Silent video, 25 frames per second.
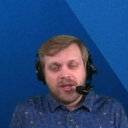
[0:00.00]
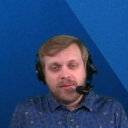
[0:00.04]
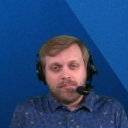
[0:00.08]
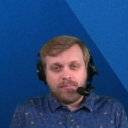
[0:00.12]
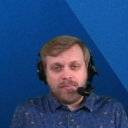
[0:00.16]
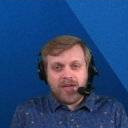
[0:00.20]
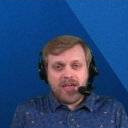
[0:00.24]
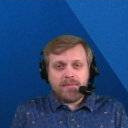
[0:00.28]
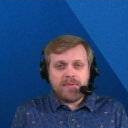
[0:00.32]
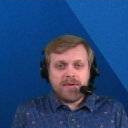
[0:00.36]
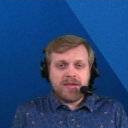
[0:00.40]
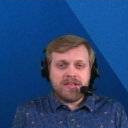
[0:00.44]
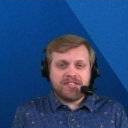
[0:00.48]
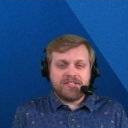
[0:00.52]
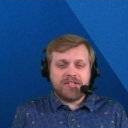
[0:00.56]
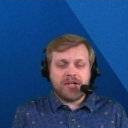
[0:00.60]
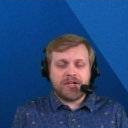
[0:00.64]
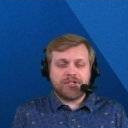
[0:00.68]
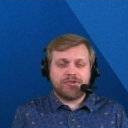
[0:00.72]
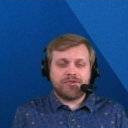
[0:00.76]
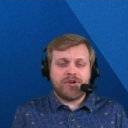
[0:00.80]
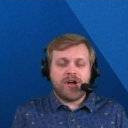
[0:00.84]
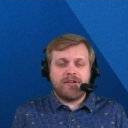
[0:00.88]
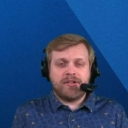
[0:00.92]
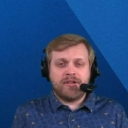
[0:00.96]
Maybe
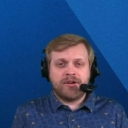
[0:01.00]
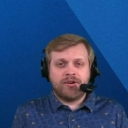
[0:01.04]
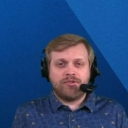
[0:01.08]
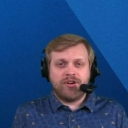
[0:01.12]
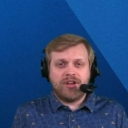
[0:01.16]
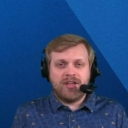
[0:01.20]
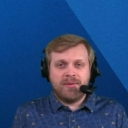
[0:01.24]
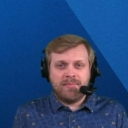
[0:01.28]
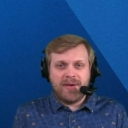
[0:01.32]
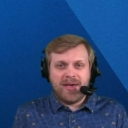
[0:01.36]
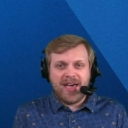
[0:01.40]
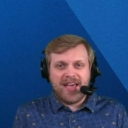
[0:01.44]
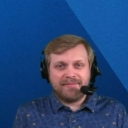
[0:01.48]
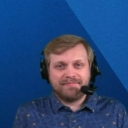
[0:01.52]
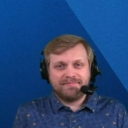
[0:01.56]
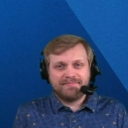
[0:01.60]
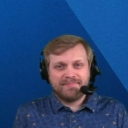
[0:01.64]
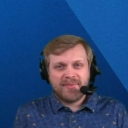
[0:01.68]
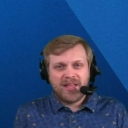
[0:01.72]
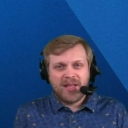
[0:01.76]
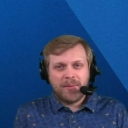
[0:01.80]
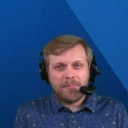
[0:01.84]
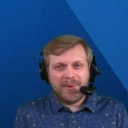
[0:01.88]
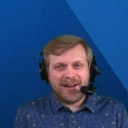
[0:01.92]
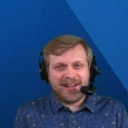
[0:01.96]
sixth round in Green Bay,
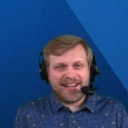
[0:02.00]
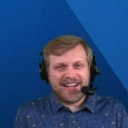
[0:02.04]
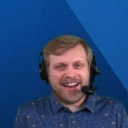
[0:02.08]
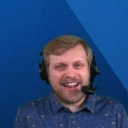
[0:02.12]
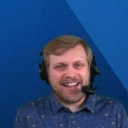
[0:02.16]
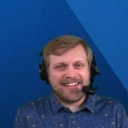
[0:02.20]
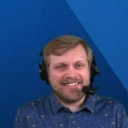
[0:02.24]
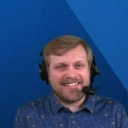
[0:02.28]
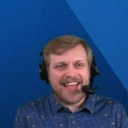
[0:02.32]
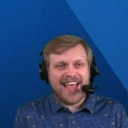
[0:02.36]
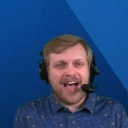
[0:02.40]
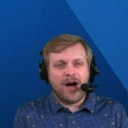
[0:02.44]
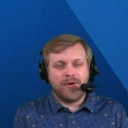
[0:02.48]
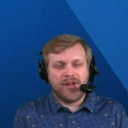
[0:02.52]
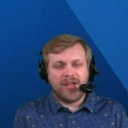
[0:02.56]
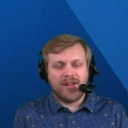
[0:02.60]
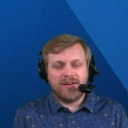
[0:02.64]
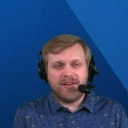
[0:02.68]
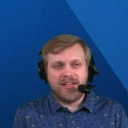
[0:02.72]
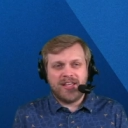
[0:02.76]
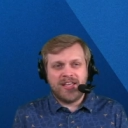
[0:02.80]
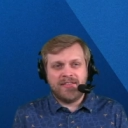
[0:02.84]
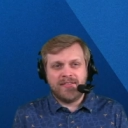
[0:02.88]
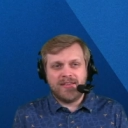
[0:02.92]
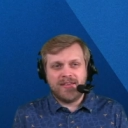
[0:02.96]
but I kind of doubt it
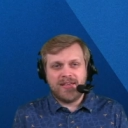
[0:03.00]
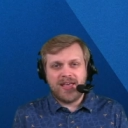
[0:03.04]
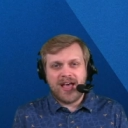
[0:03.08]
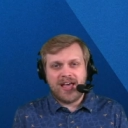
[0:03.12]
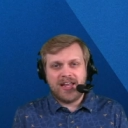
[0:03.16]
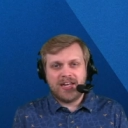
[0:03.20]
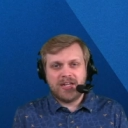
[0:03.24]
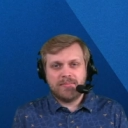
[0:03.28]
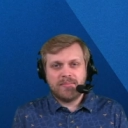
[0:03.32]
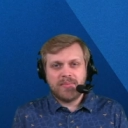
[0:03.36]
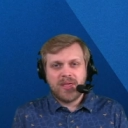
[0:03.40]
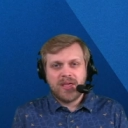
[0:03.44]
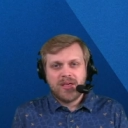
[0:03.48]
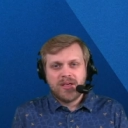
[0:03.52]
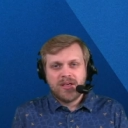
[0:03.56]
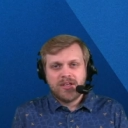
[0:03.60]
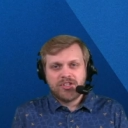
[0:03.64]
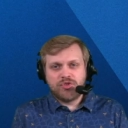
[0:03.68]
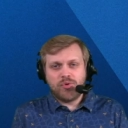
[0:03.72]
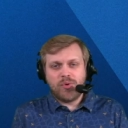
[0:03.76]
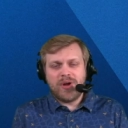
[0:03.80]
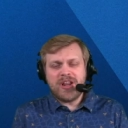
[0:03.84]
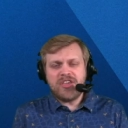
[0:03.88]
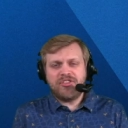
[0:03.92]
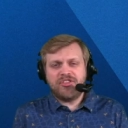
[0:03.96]
in the end.
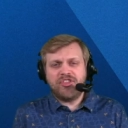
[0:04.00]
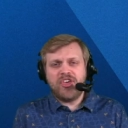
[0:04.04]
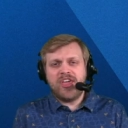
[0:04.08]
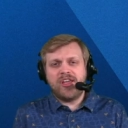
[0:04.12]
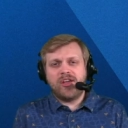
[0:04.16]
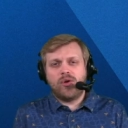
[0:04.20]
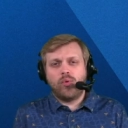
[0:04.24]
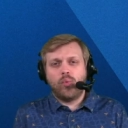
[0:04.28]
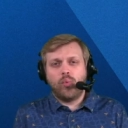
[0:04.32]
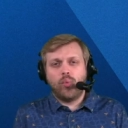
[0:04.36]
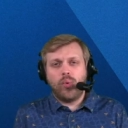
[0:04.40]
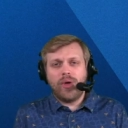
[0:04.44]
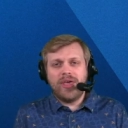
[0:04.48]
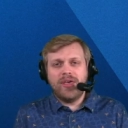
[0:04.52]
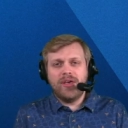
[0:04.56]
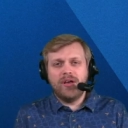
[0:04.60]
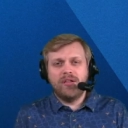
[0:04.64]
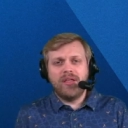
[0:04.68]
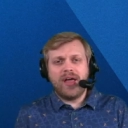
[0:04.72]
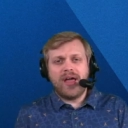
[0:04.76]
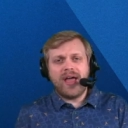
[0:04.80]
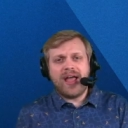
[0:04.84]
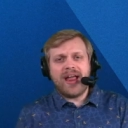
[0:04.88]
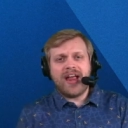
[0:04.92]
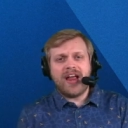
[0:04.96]
So, what do you think?
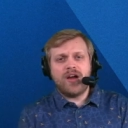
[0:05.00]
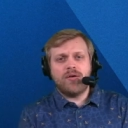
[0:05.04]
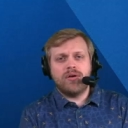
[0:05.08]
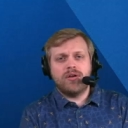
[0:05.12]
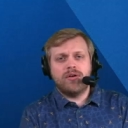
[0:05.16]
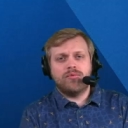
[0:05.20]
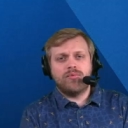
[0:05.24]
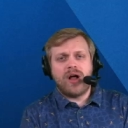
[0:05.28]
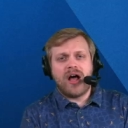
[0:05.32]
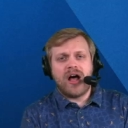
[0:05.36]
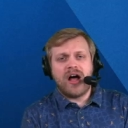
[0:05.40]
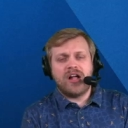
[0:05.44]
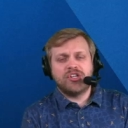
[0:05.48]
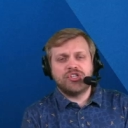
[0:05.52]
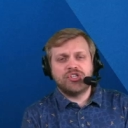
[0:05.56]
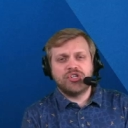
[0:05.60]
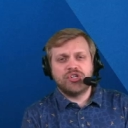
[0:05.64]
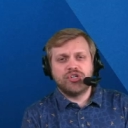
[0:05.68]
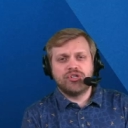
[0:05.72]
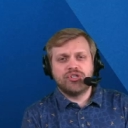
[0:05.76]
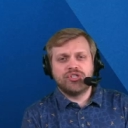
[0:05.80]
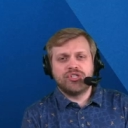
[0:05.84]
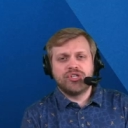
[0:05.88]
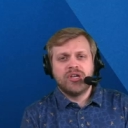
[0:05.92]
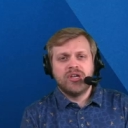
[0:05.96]
Will Aaron
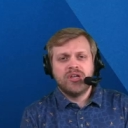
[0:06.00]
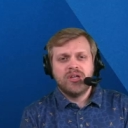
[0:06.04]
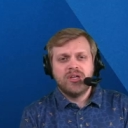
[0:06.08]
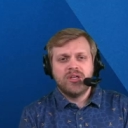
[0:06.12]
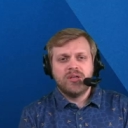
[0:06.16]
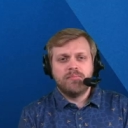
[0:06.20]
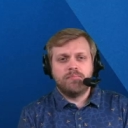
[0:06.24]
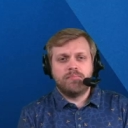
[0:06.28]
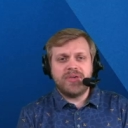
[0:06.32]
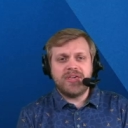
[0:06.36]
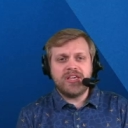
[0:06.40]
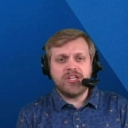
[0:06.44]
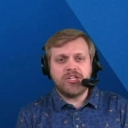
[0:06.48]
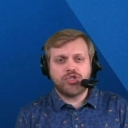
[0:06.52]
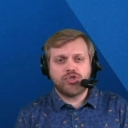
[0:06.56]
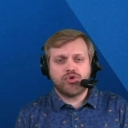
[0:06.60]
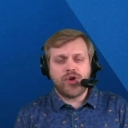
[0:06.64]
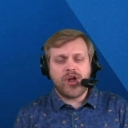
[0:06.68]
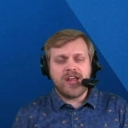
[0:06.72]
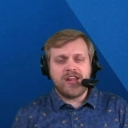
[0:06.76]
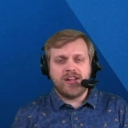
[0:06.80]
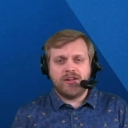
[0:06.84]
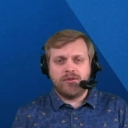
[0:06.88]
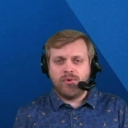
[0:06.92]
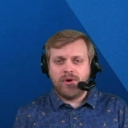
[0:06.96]
Rodgers be
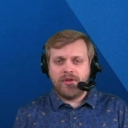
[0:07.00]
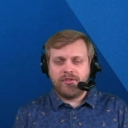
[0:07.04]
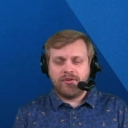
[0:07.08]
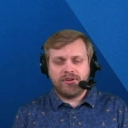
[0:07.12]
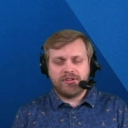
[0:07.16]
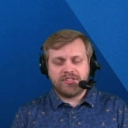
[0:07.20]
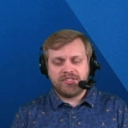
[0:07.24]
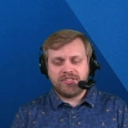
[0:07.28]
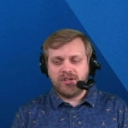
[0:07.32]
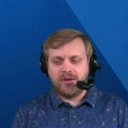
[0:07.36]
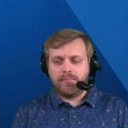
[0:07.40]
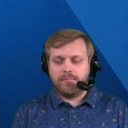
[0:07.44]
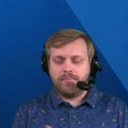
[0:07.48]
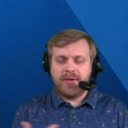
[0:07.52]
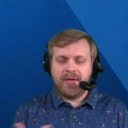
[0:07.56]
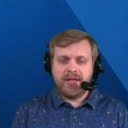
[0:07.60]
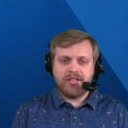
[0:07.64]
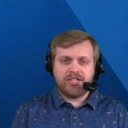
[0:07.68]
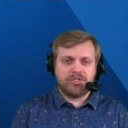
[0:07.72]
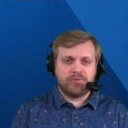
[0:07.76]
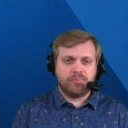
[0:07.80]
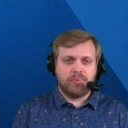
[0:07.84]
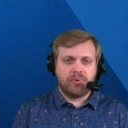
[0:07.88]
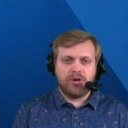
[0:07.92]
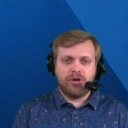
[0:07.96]
traded, whether it's to
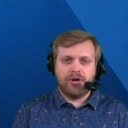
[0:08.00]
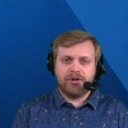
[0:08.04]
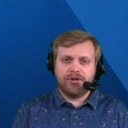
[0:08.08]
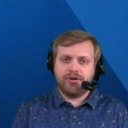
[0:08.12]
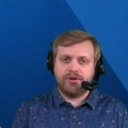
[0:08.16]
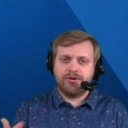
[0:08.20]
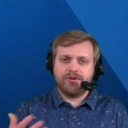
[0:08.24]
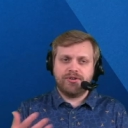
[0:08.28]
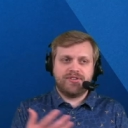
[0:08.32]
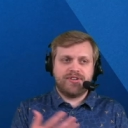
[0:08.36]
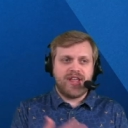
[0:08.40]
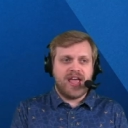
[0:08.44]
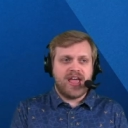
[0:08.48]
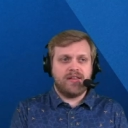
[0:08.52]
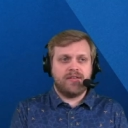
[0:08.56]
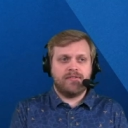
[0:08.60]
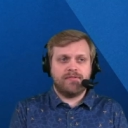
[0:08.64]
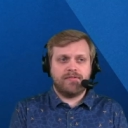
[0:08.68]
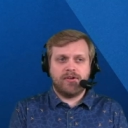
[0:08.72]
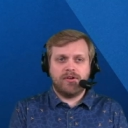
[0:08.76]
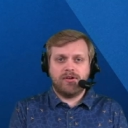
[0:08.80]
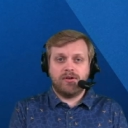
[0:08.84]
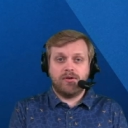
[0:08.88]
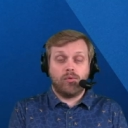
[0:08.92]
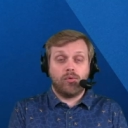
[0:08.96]
Pittsburgh or
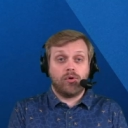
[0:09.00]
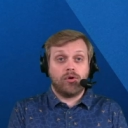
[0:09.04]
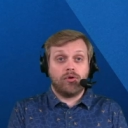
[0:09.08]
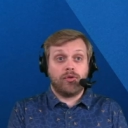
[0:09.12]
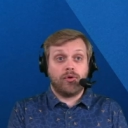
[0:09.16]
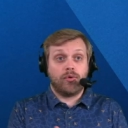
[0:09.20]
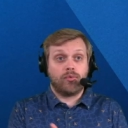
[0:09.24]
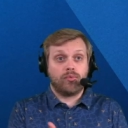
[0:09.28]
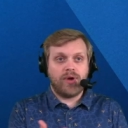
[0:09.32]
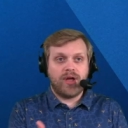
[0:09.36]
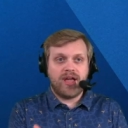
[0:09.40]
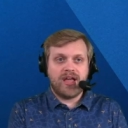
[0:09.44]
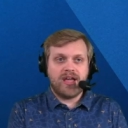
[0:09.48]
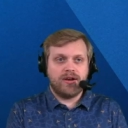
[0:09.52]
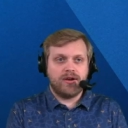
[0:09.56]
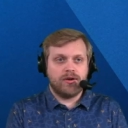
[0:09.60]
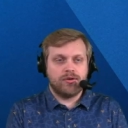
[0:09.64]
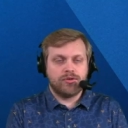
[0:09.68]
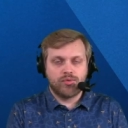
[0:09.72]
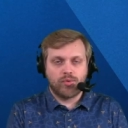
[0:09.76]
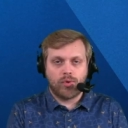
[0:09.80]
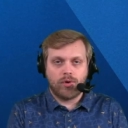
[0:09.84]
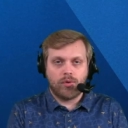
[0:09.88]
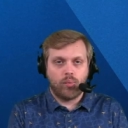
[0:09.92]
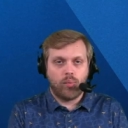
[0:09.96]
Denver or the
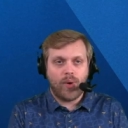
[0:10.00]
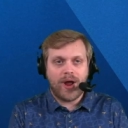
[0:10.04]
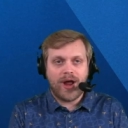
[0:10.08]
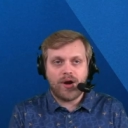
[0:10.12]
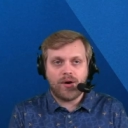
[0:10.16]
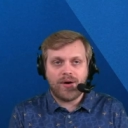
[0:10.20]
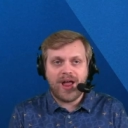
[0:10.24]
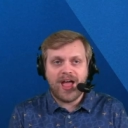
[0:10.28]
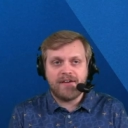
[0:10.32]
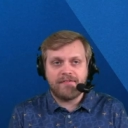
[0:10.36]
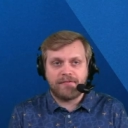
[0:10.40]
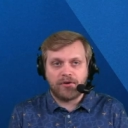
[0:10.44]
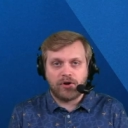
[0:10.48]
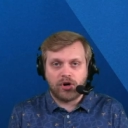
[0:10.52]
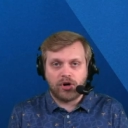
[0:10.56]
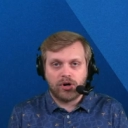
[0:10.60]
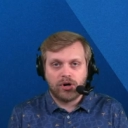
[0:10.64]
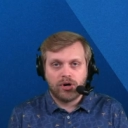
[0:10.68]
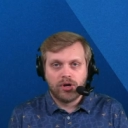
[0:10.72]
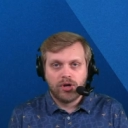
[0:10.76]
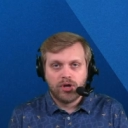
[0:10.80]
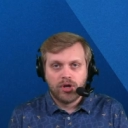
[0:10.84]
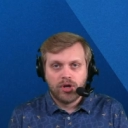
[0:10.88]
Raiders or wherever?